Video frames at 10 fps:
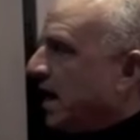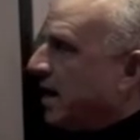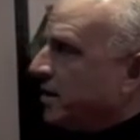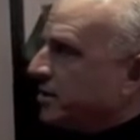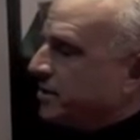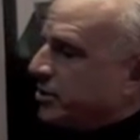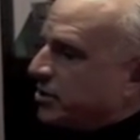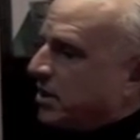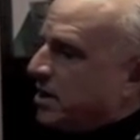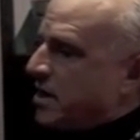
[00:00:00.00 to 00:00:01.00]
again, it's
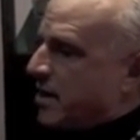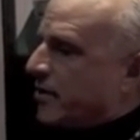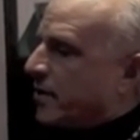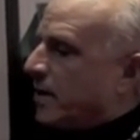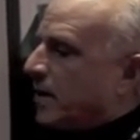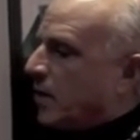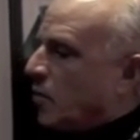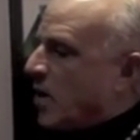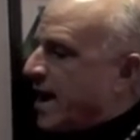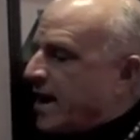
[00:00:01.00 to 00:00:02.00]
just another
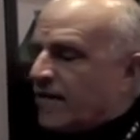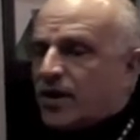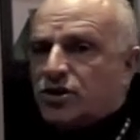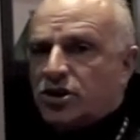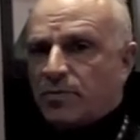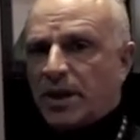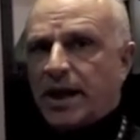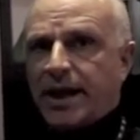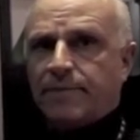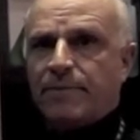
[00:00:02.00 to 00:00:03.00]
way of us
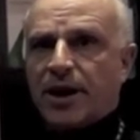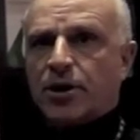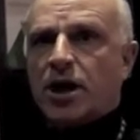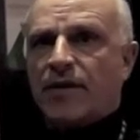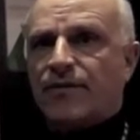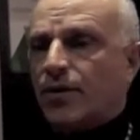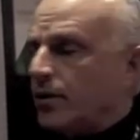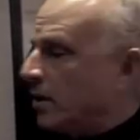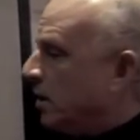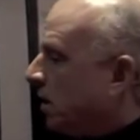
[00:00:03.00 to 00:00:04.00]
supplying better
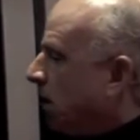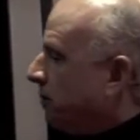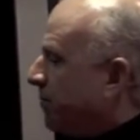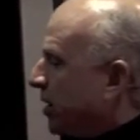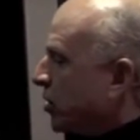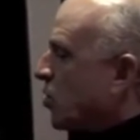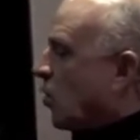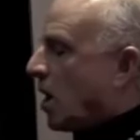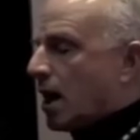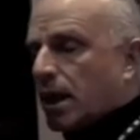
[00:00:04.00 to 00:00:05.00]
comfort, better
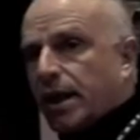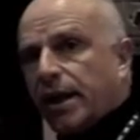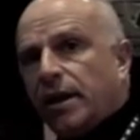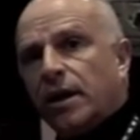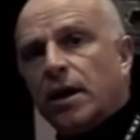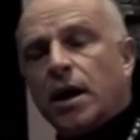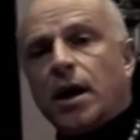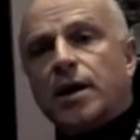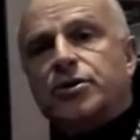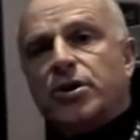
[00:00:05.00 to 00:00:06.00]
quality,
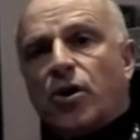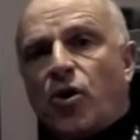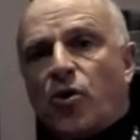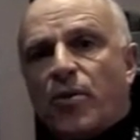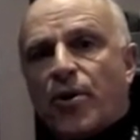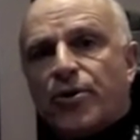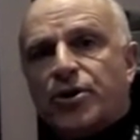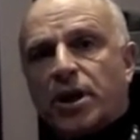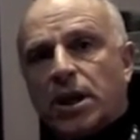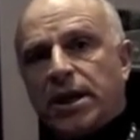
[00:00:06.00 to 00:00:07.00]
uh, to the homeowner
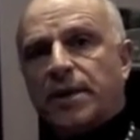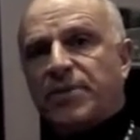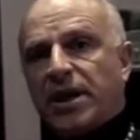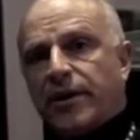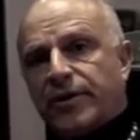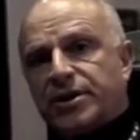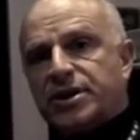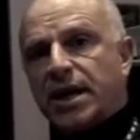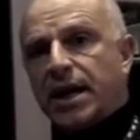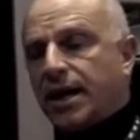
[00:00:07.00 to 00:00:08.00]
to clean up the air
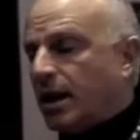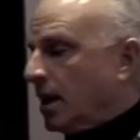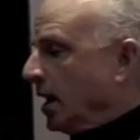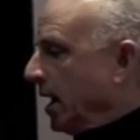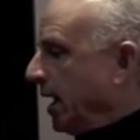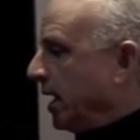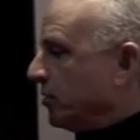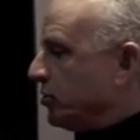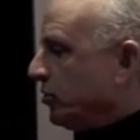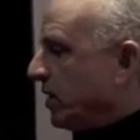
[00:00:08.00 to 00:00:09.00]
inside
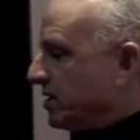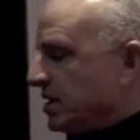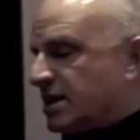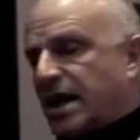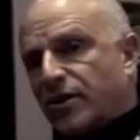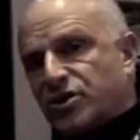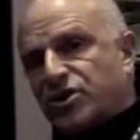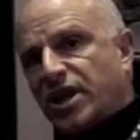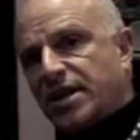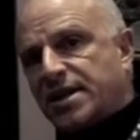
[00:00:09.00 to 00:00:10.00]
and to, as these
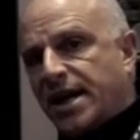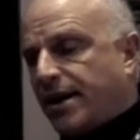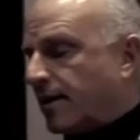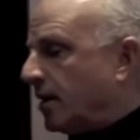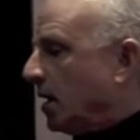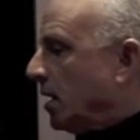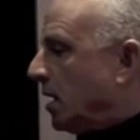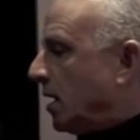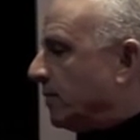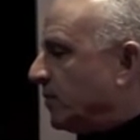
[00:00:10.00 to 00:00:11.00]
houses get tighter,
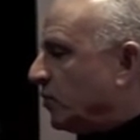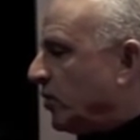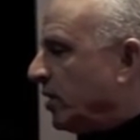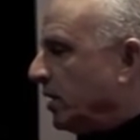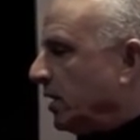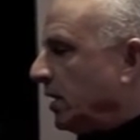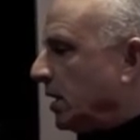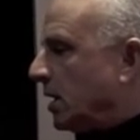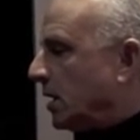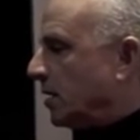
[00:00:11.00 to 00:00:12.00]
um, really
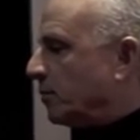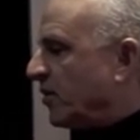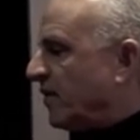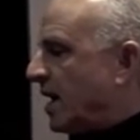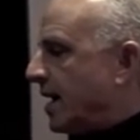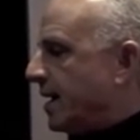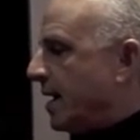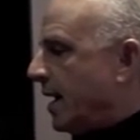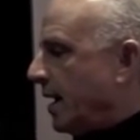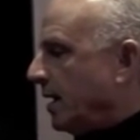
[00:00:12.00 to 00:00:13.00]
uh, provide
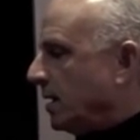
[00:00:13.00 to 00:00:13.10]
a,